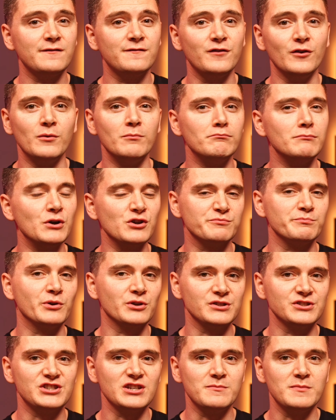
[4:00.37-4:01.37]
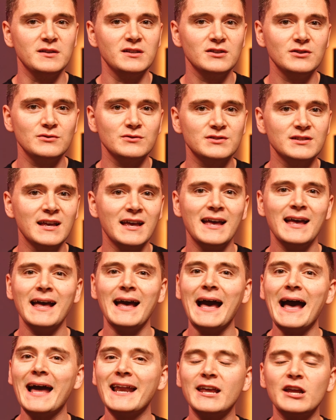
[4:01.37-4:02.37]
for most modern GPUs,
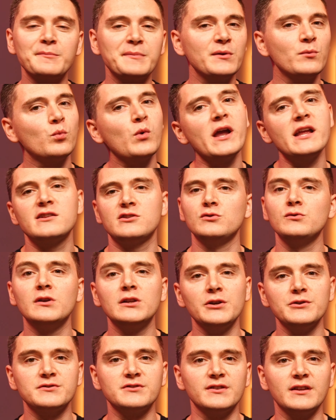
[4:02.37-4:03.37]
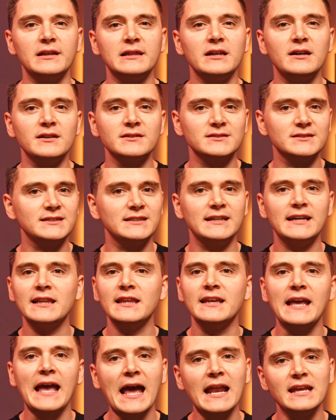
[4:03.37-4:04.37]
and it'd be way too close to the glass,
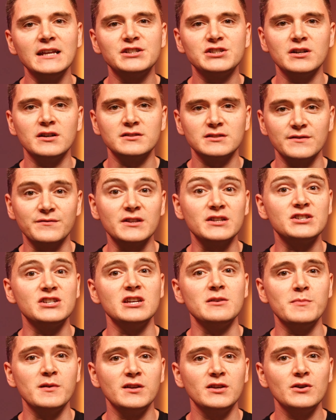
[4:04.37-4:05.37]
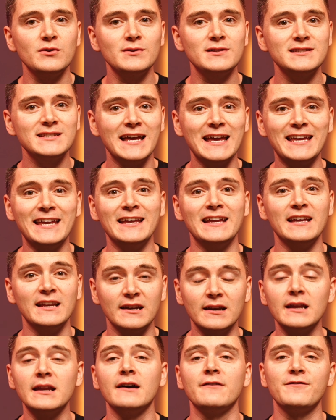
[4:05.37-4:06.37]
killing any chance of the GPU taking
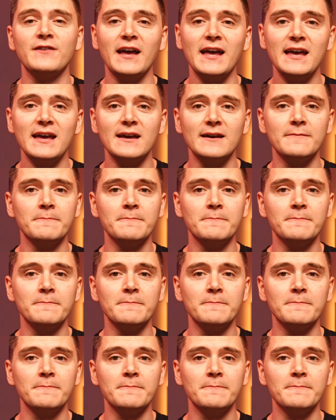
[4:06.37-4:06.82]
in enough air.